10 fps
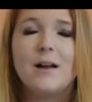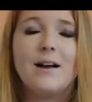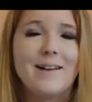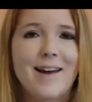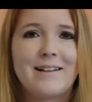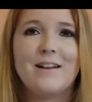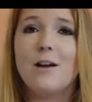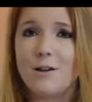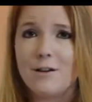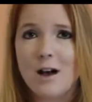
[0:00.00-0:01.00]
Again,
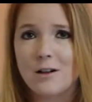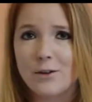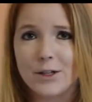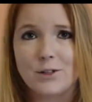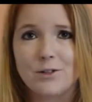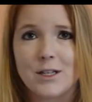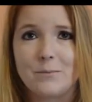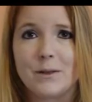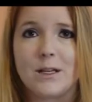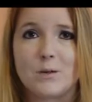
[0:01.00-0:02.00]
not going too deep
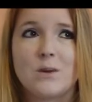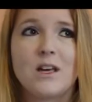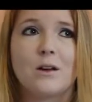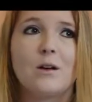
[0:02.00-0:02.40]
because we can